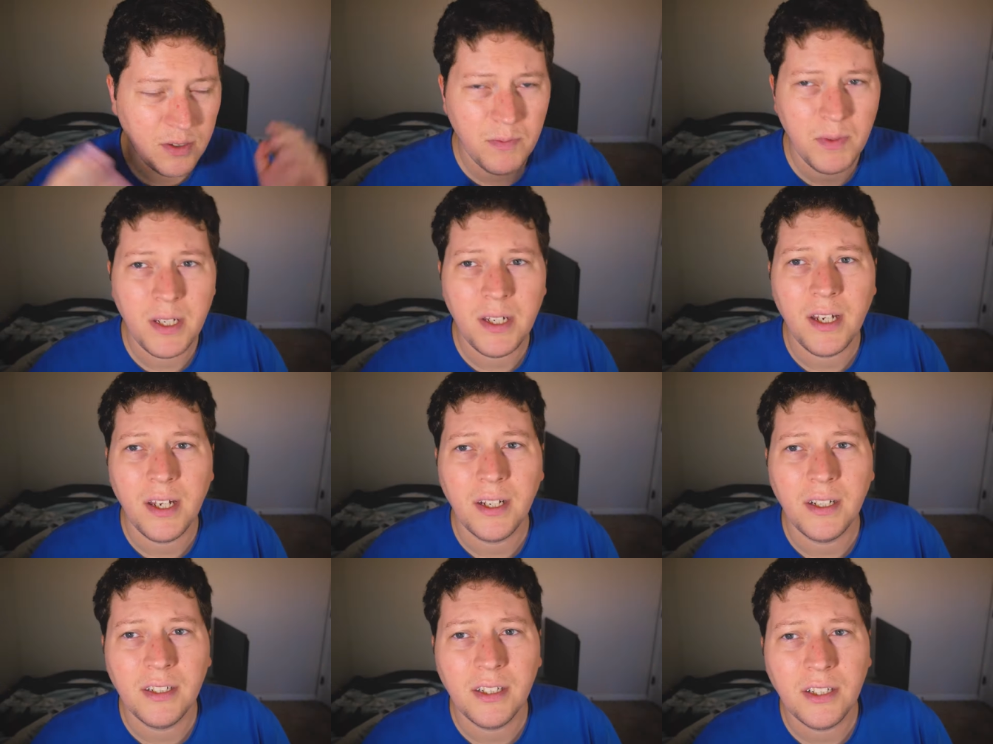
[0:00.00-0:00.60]
speak
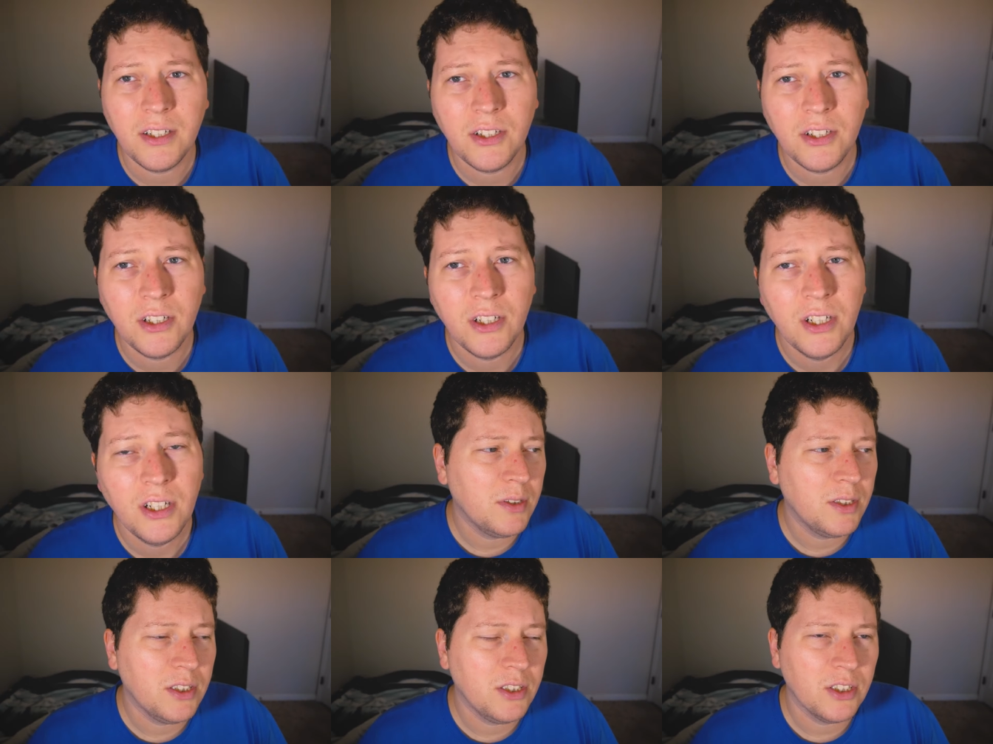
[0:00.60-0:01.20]
English,
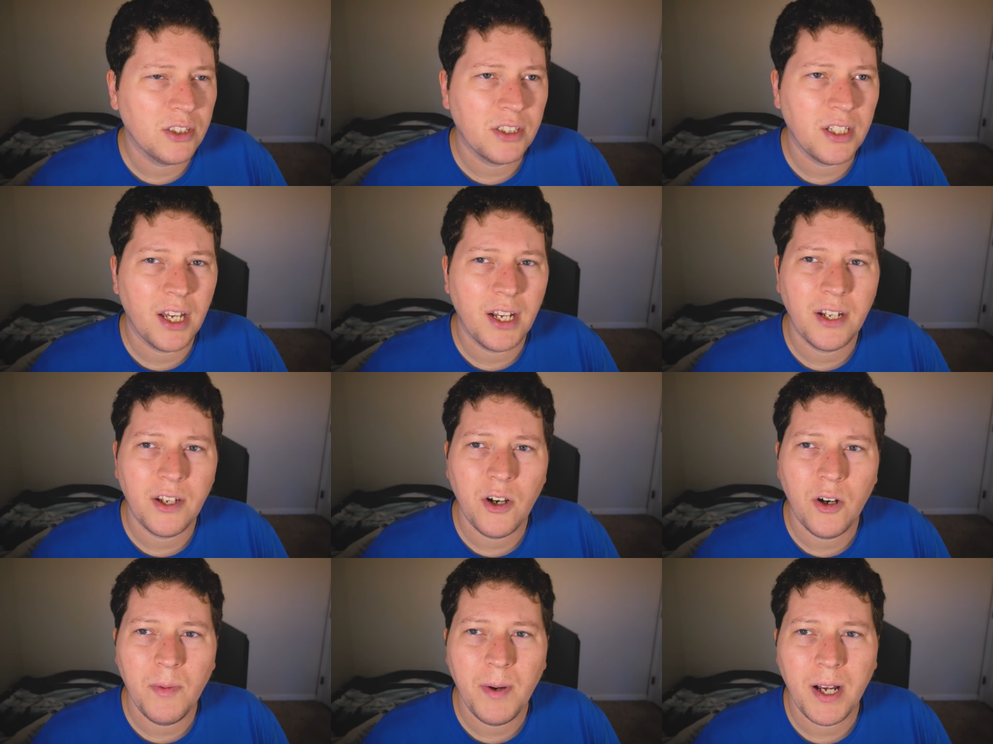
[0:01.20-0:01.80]
you can just kind
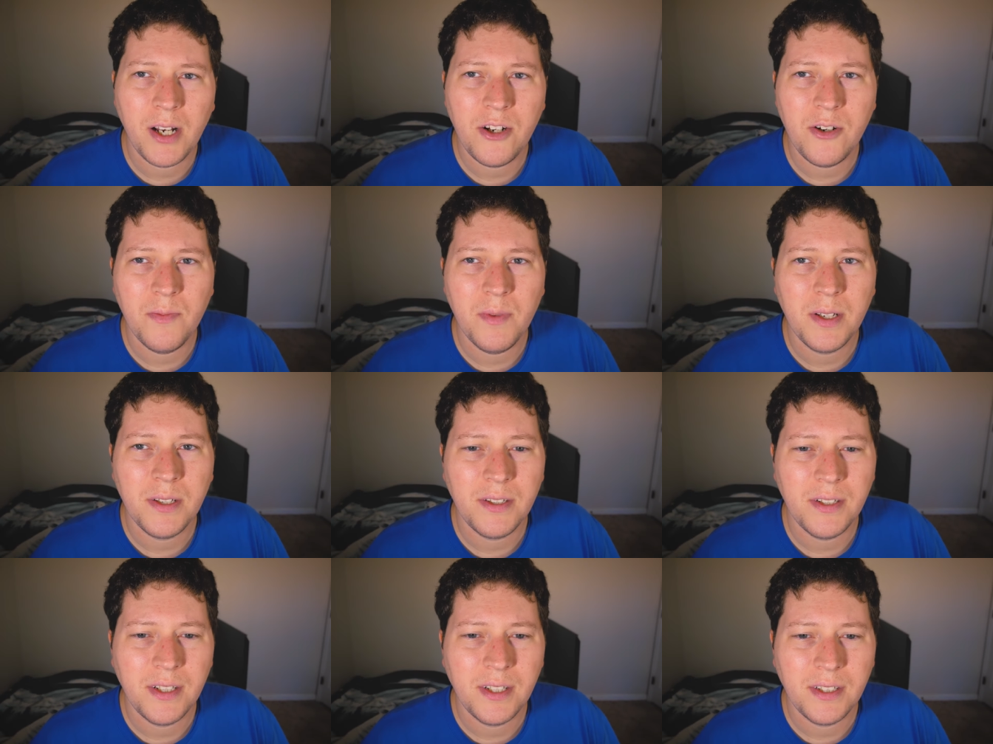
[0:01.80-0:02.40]
of go about your
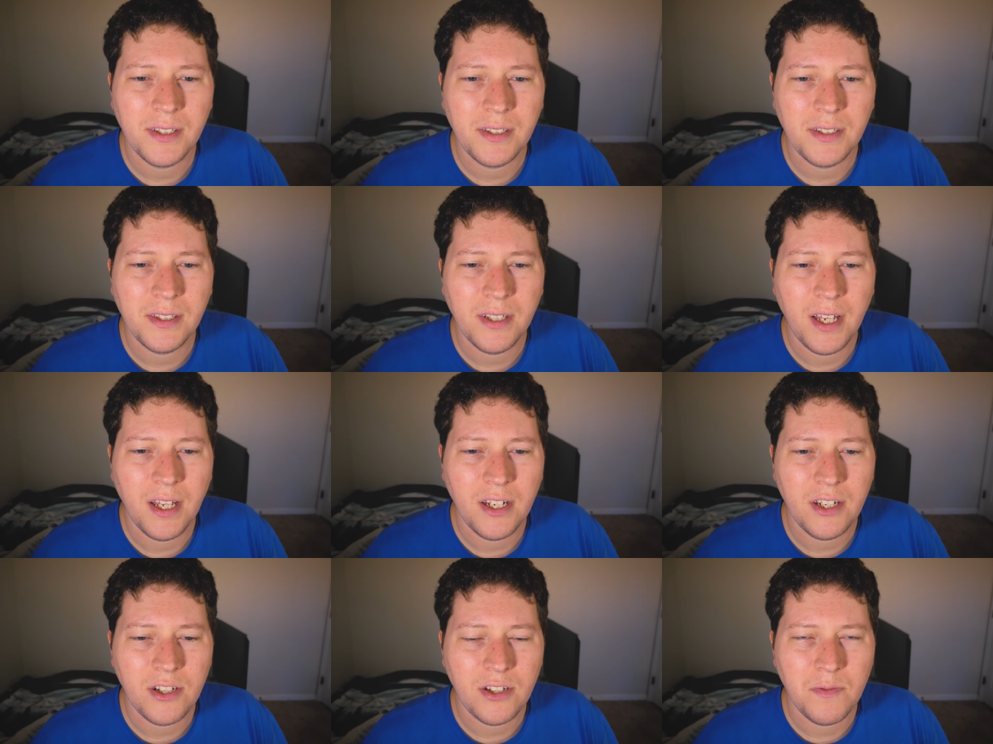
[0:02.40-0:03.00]
business
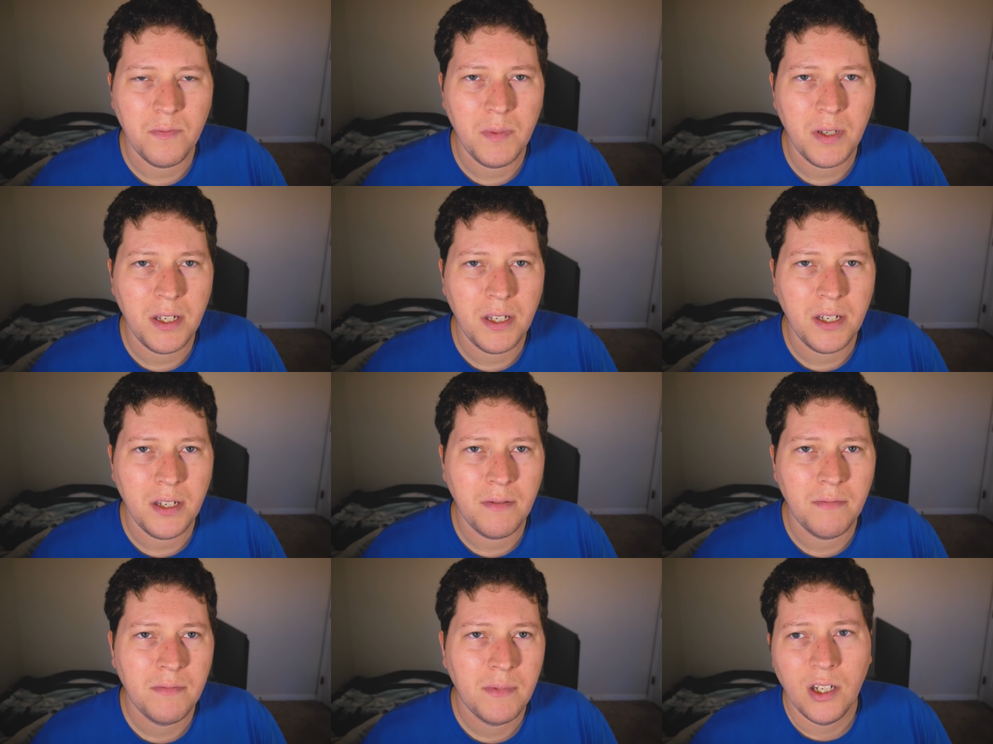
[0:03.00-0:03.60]
and just
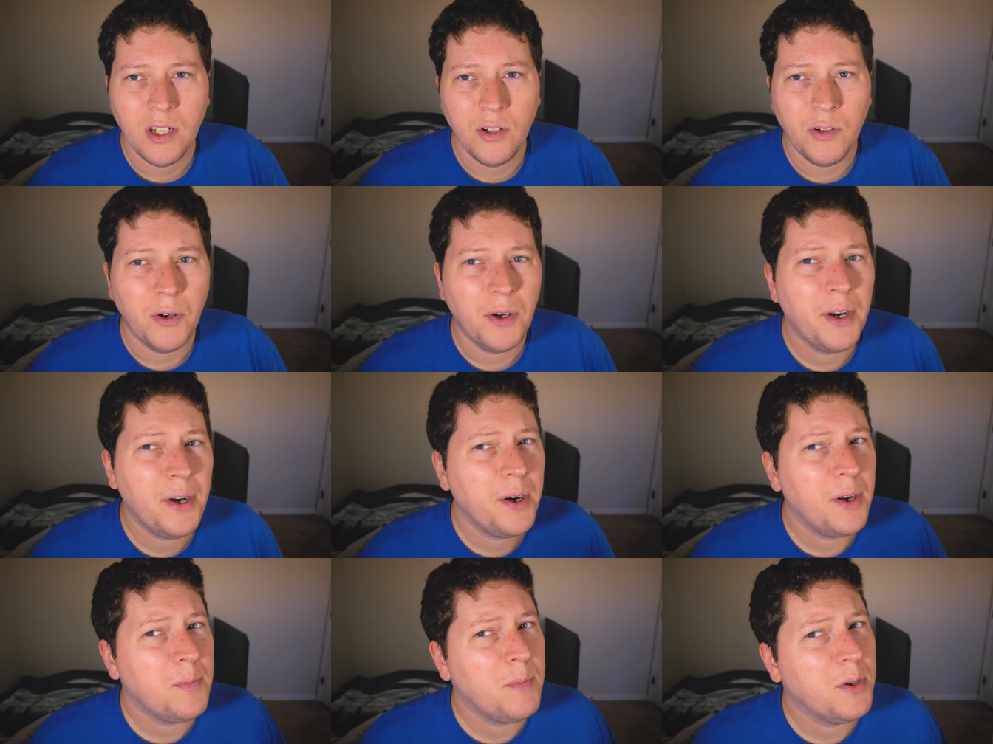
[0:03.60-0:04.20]
be an
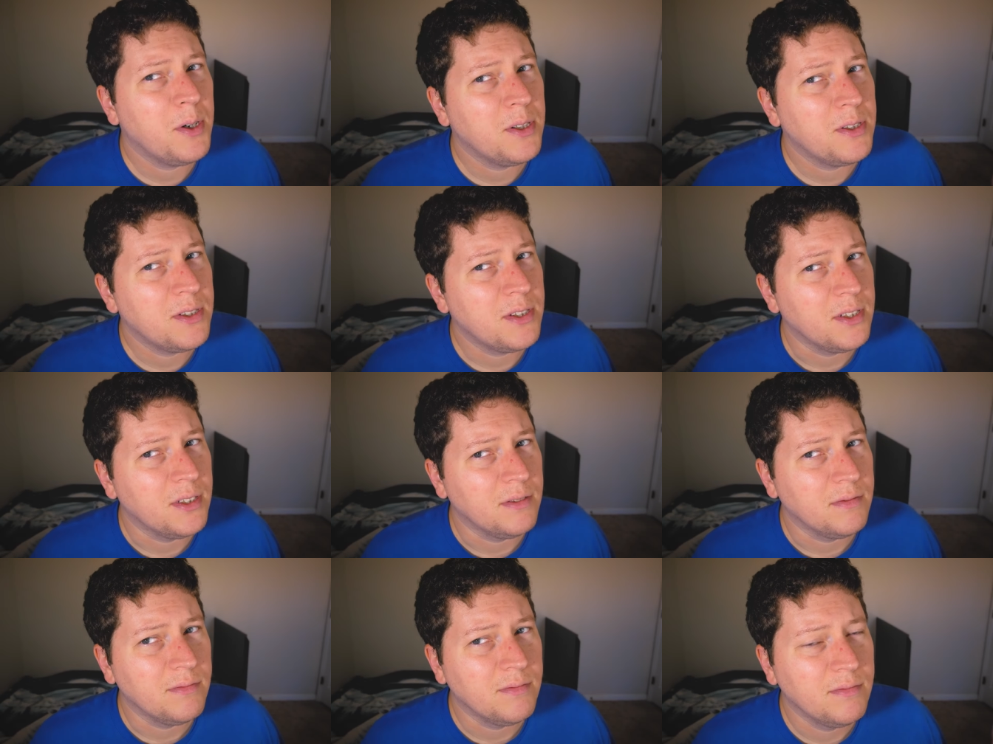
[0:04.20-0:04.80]
ordinary
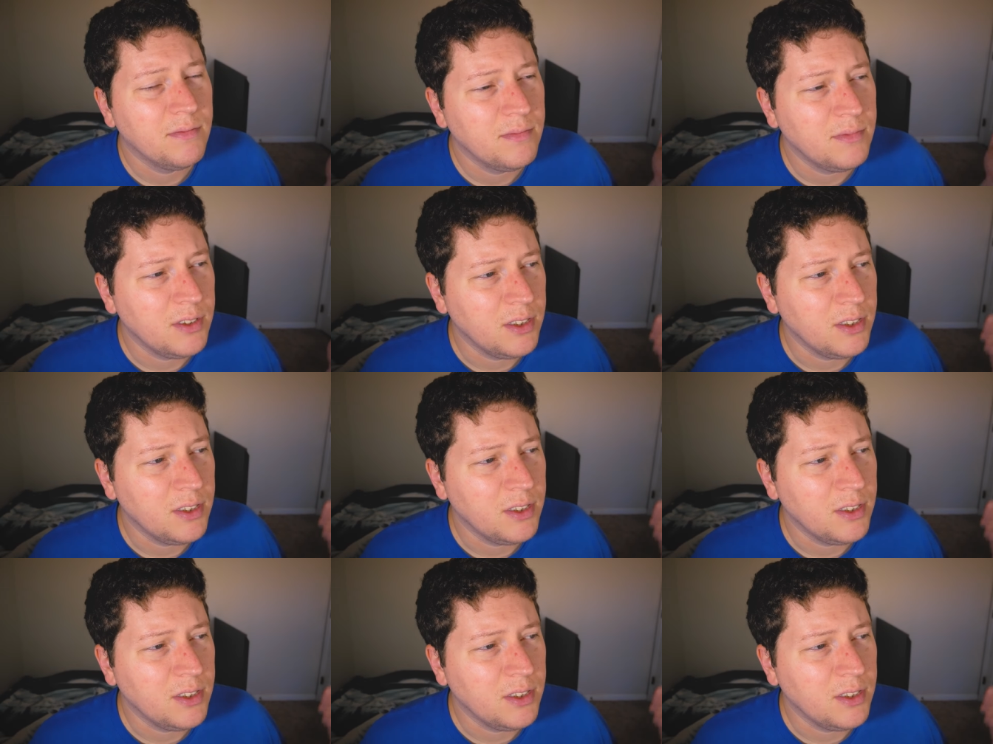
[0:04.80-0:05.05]
person.